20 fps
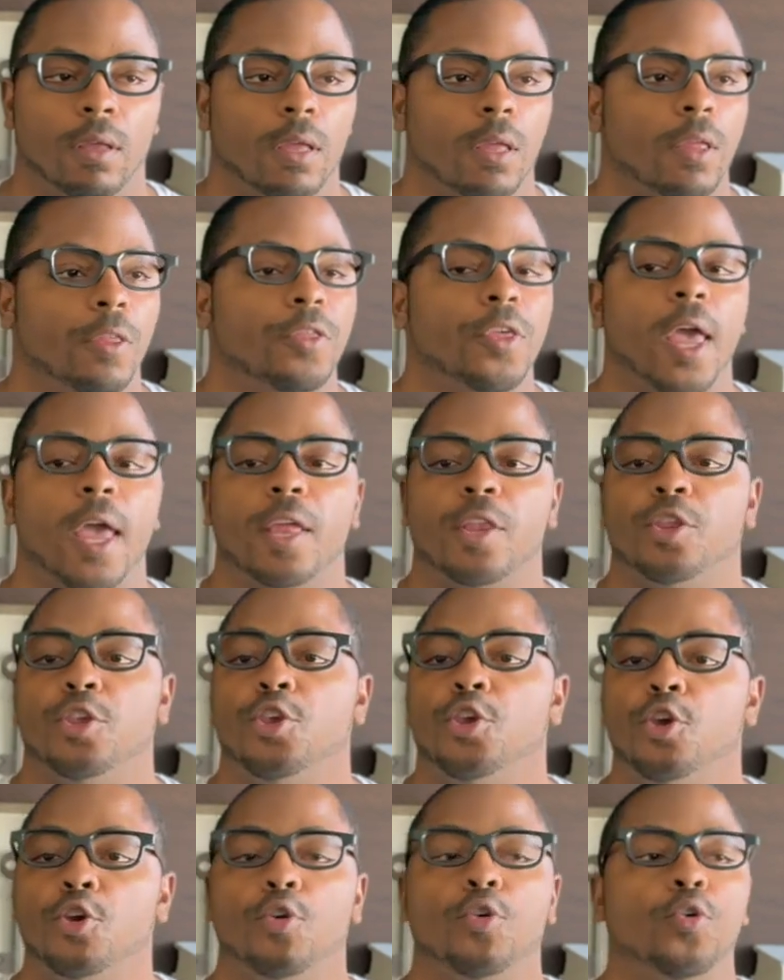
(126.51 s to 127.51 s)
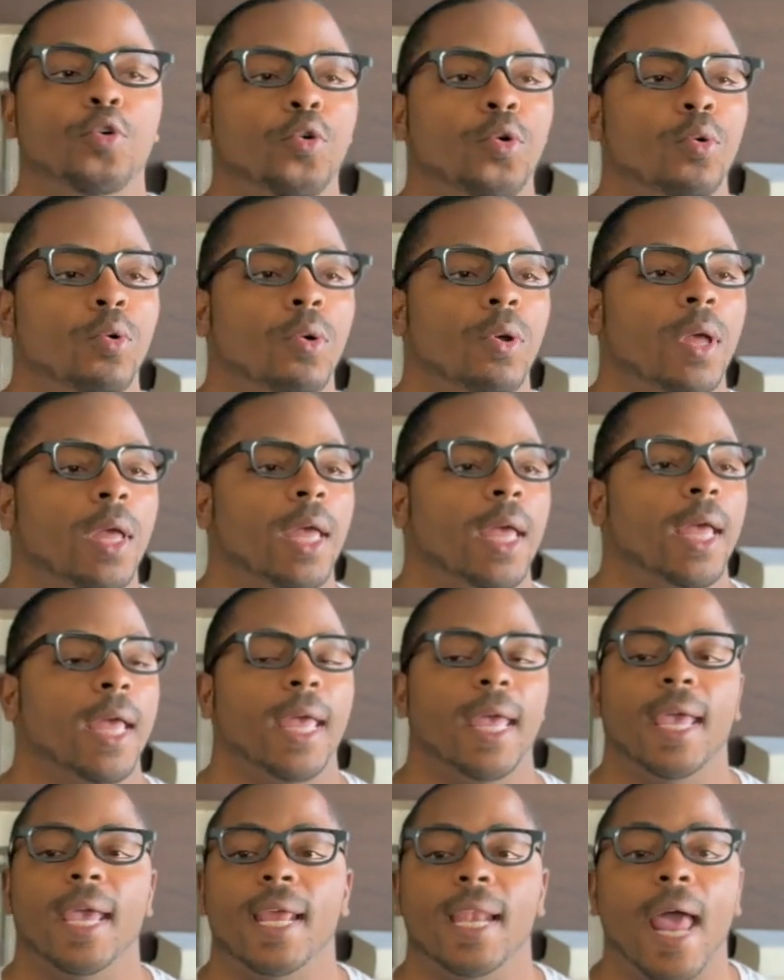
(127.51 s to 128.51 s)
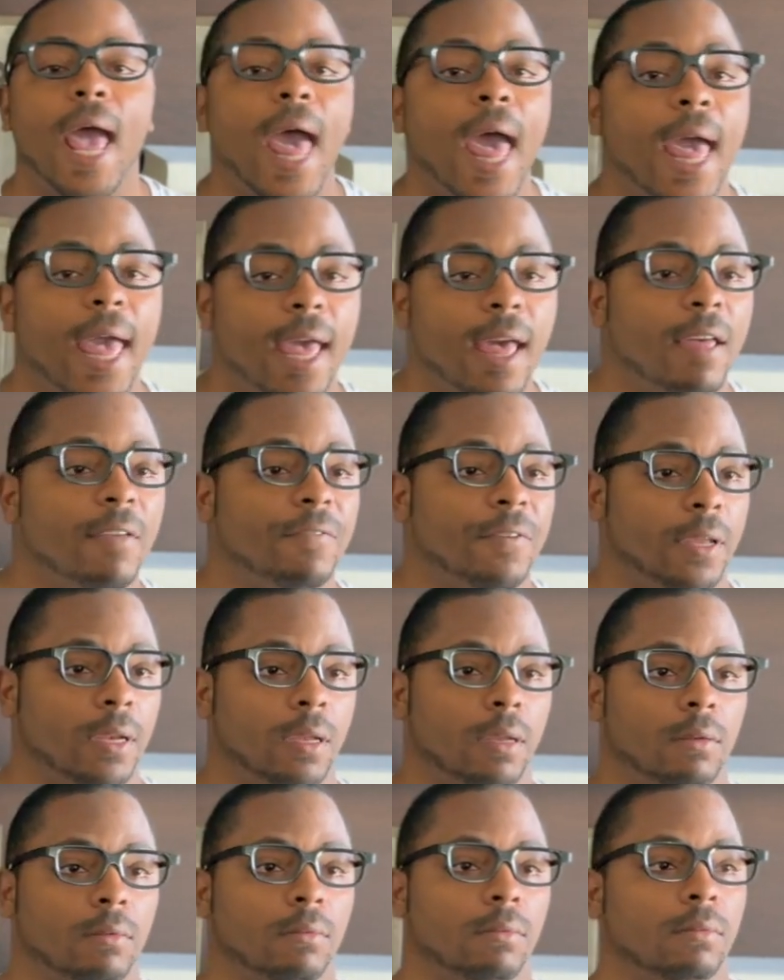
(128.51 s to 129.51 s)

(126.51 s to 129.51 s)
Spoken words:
that you and I have in it.